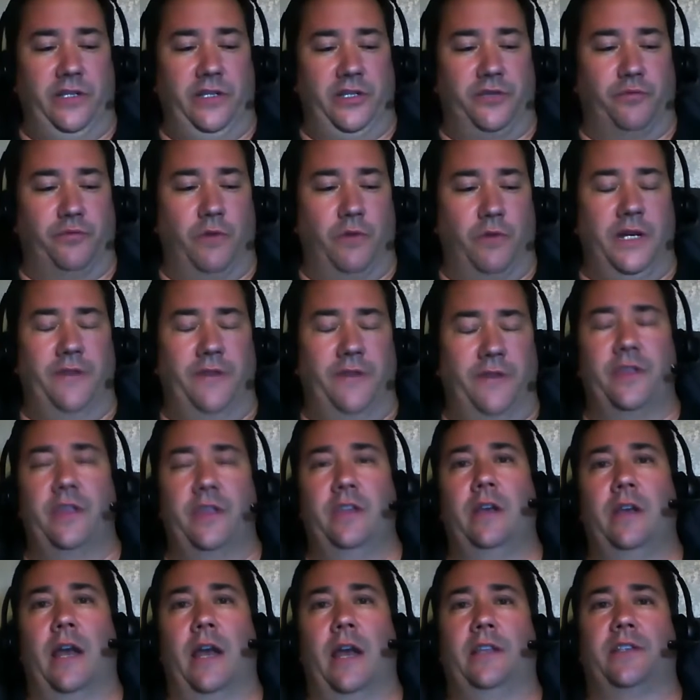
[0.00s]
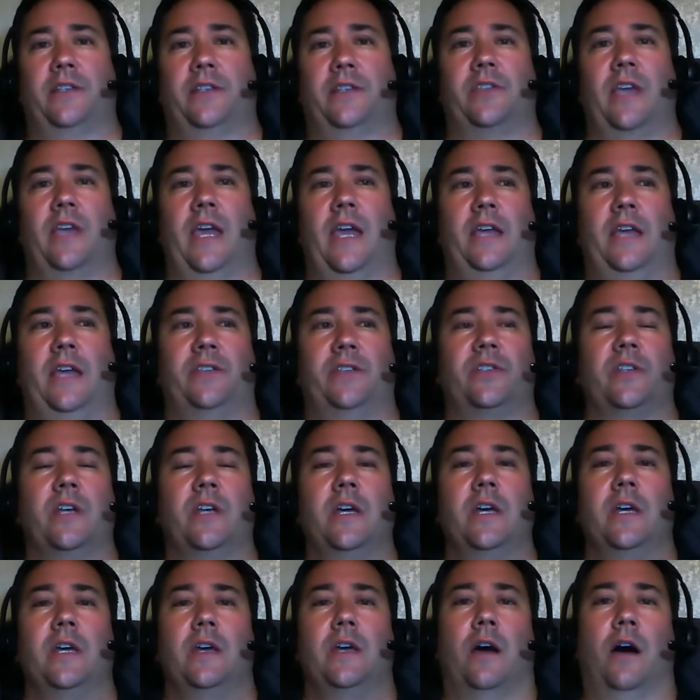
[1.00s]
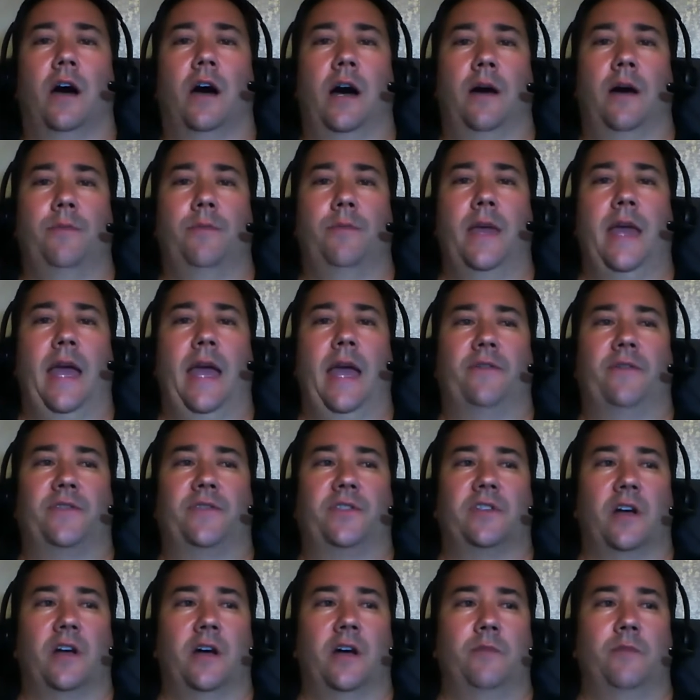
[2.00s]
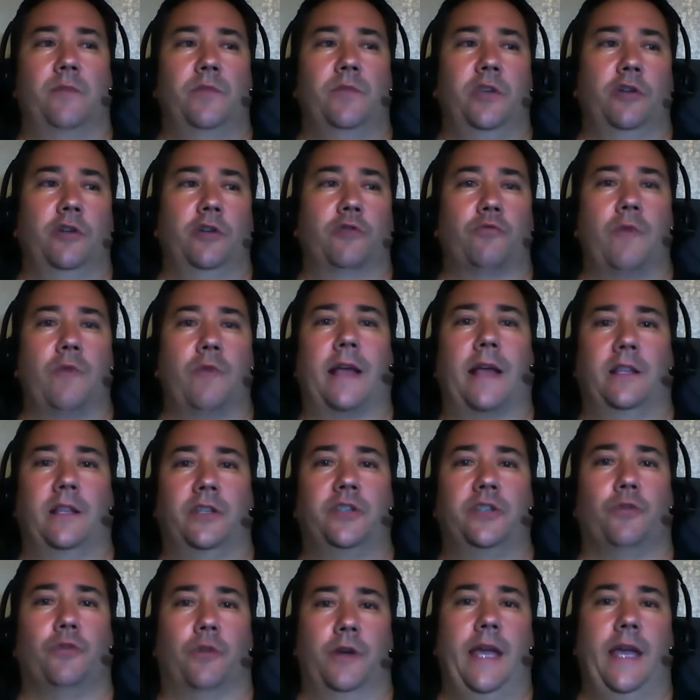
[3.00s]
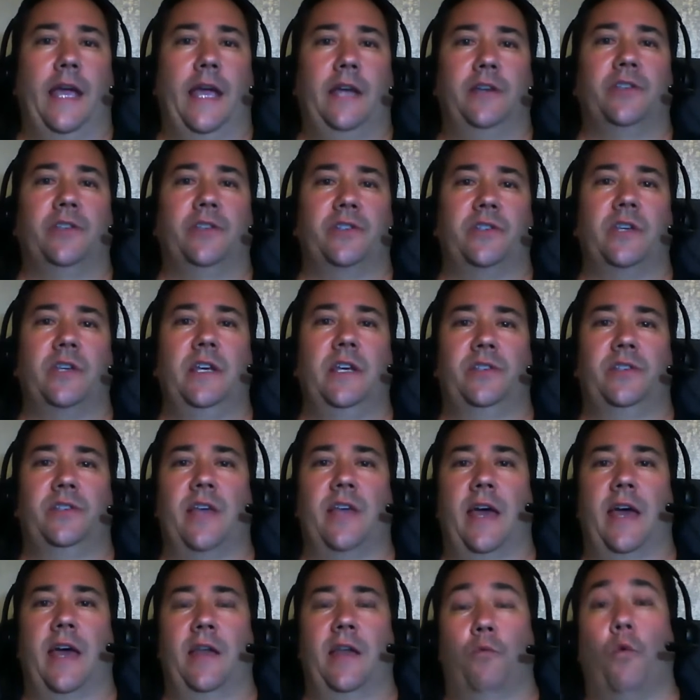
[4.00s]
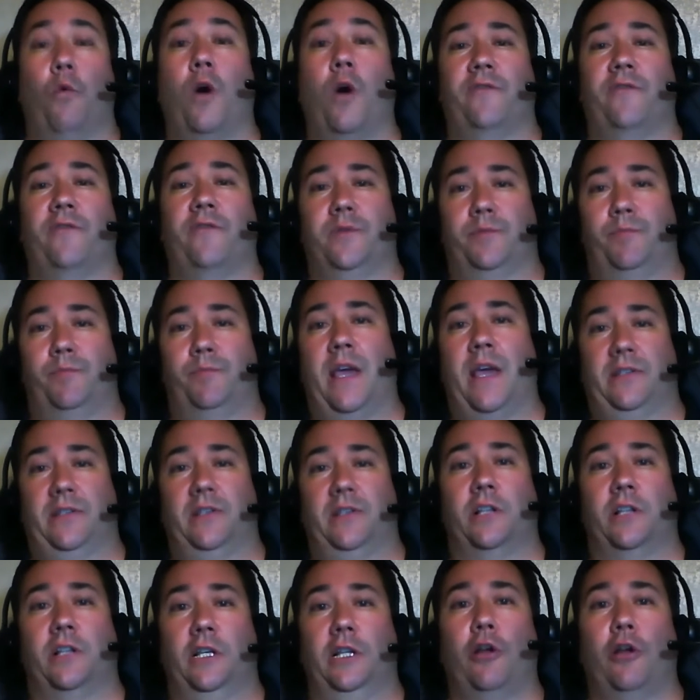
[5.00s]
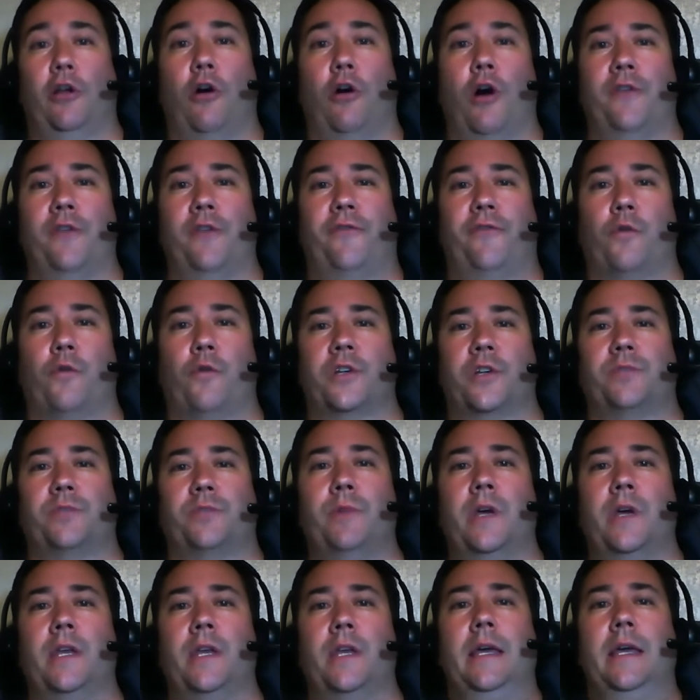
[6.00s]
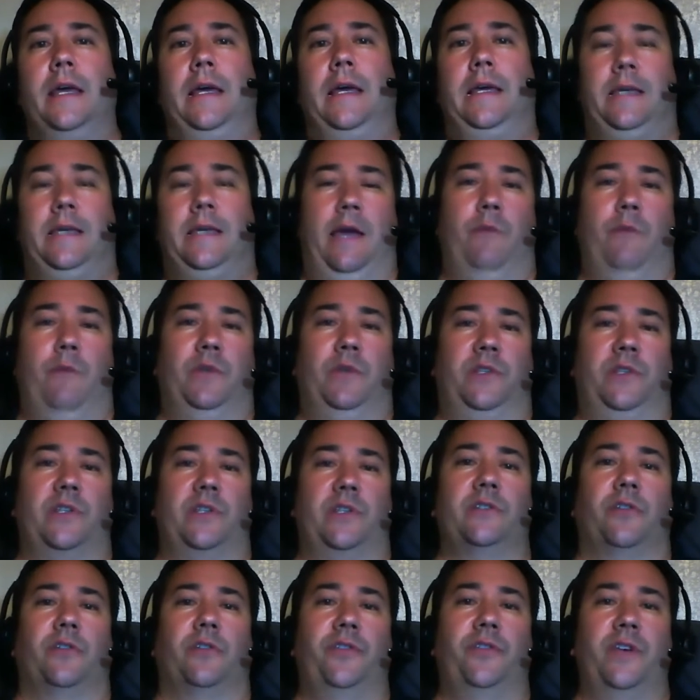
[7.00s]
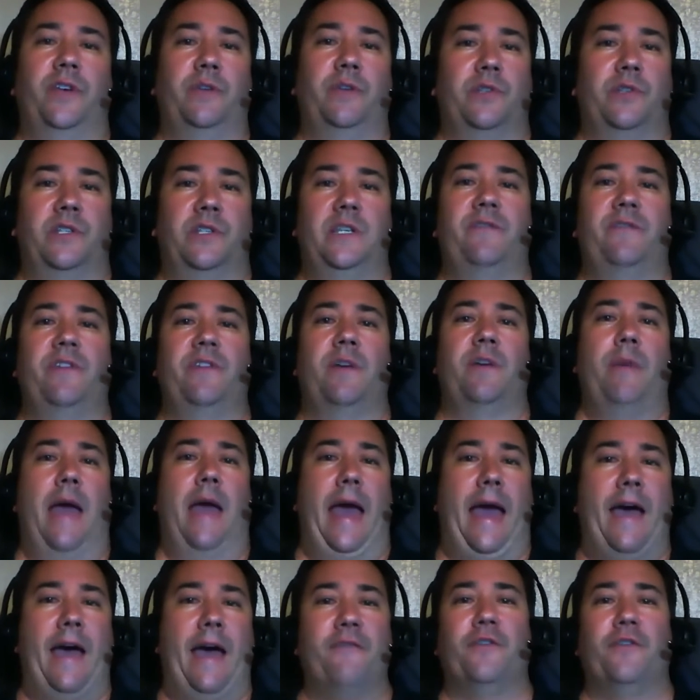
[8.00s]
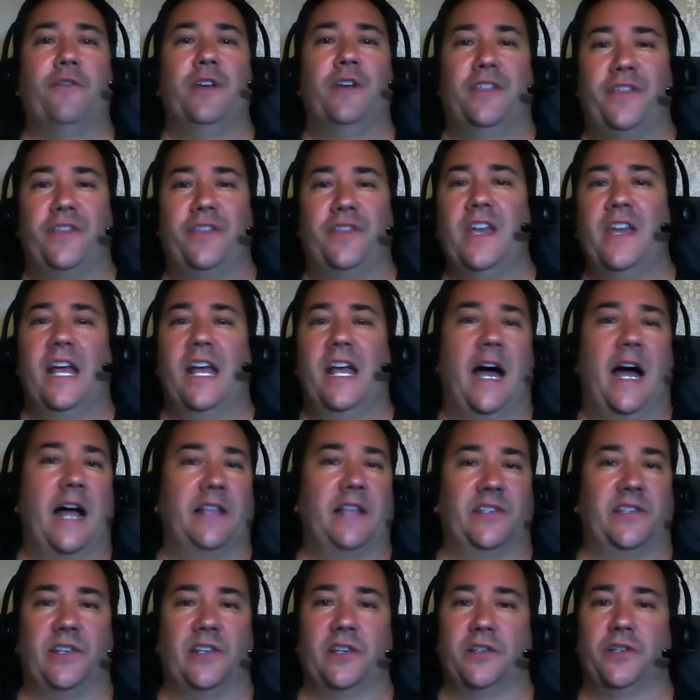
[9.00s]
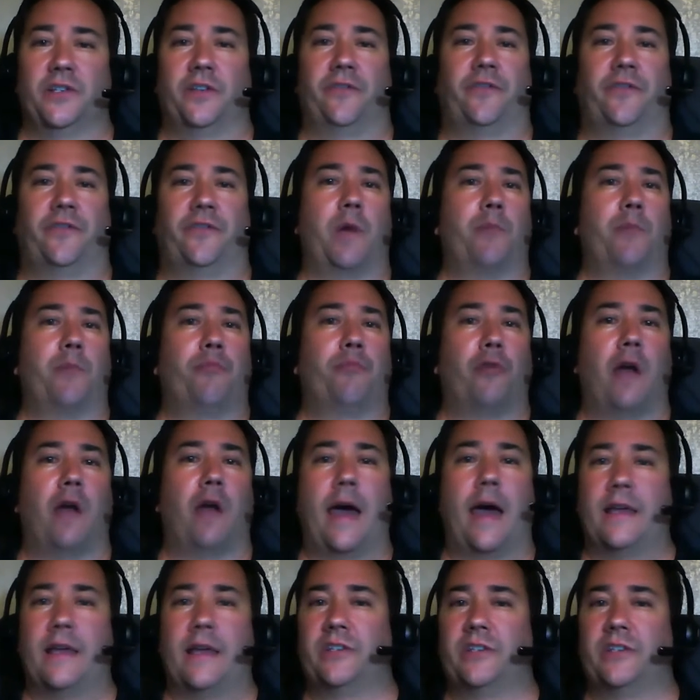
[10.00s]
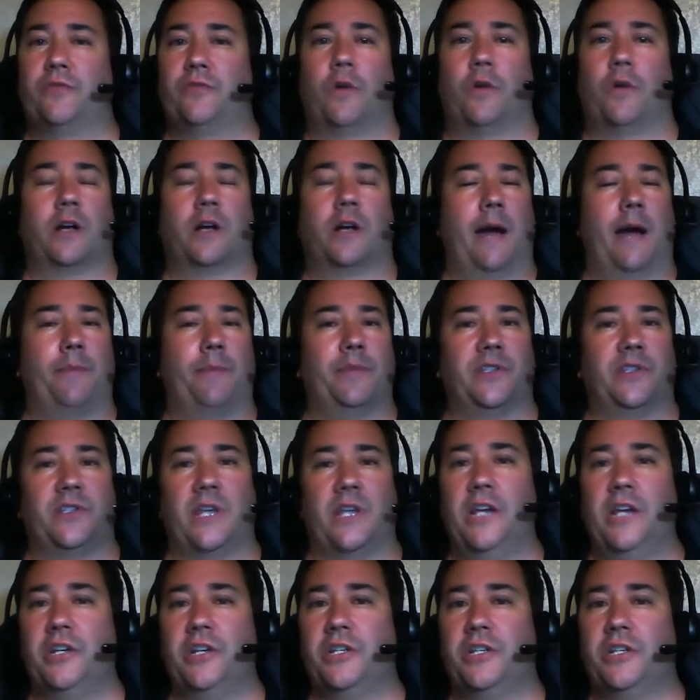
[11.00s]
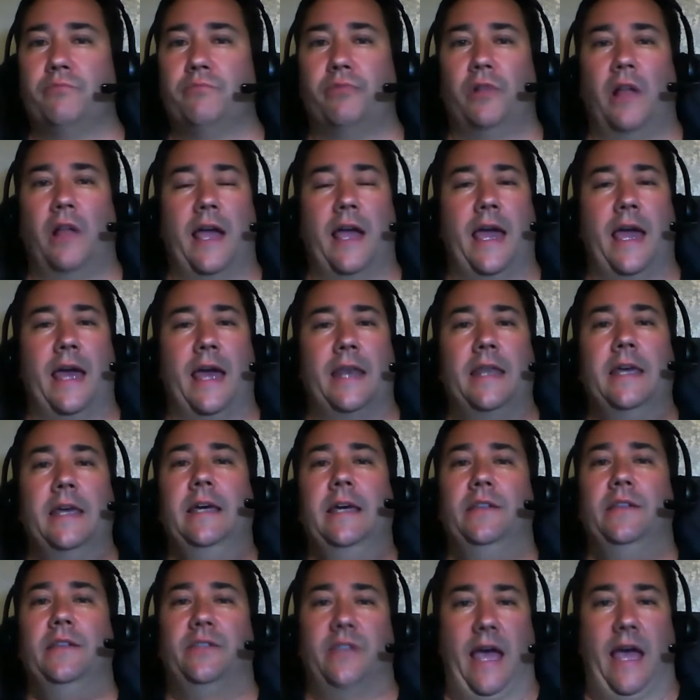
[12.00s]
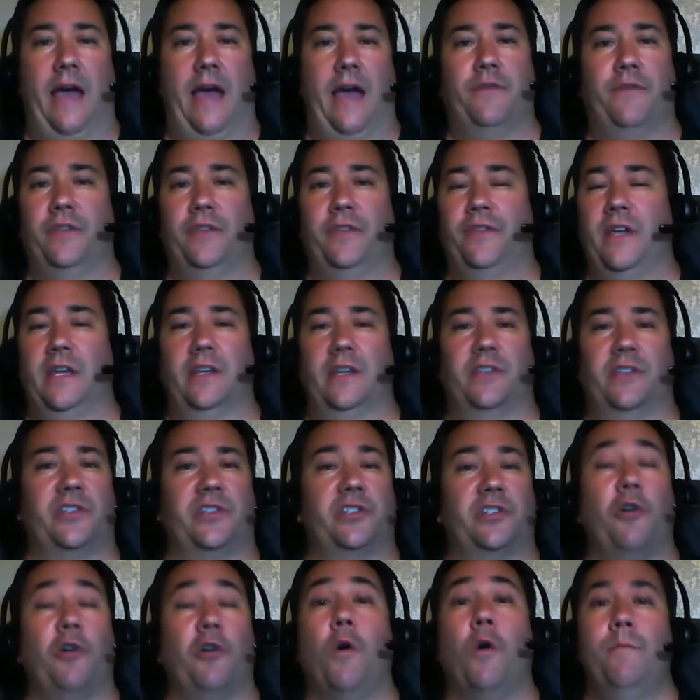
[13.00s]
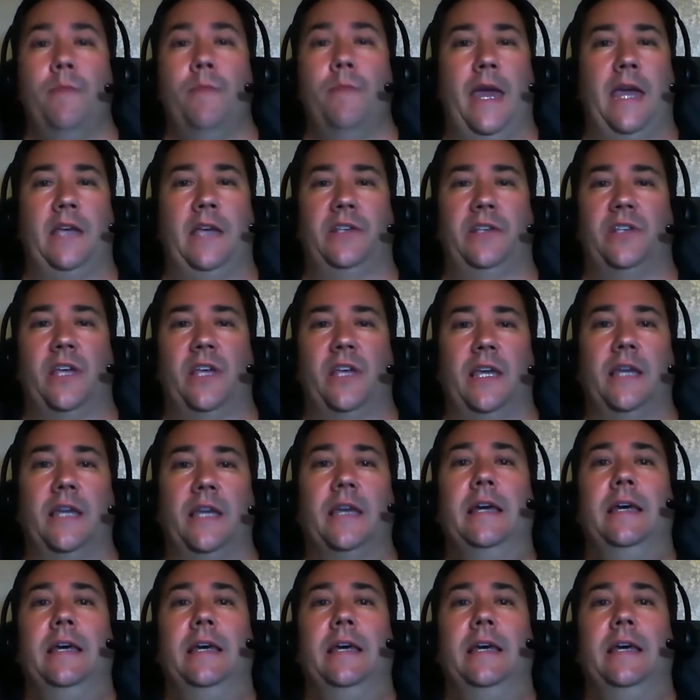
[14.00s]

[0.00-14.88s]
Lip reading: it's run different than the United States. They have some, regulatory agencies and one of them is basically law enforcement. And what Sisel did was give them everything on Sisel, from our products to our compensation plan to everything. And it's so amazing.